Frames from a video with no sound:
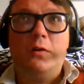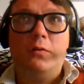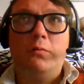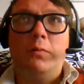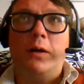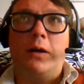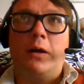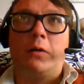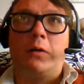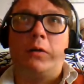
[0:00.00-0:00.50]

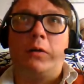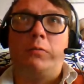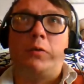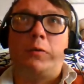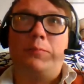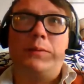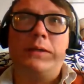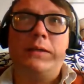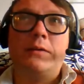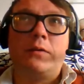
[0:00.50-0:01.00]
where where
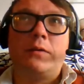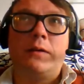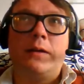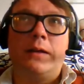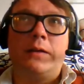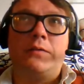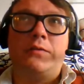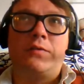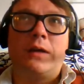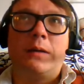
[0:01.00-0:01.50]
Peter
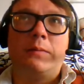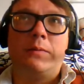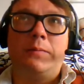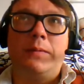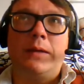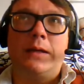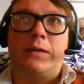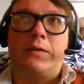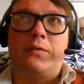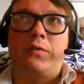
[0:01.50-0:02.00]
and Simon
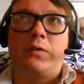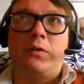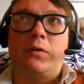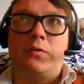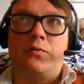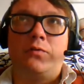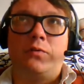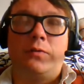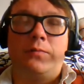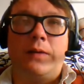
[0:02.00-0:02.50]
Magus are
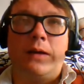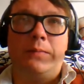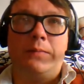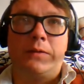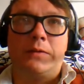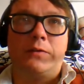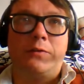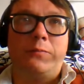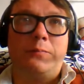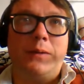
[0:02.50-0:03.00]
sort of
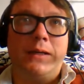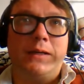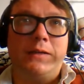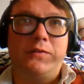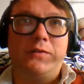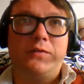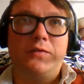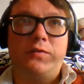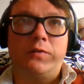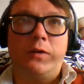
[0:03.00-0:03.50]
having
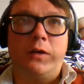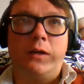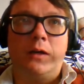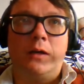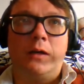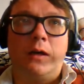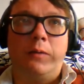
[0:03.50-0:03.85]
debates uh,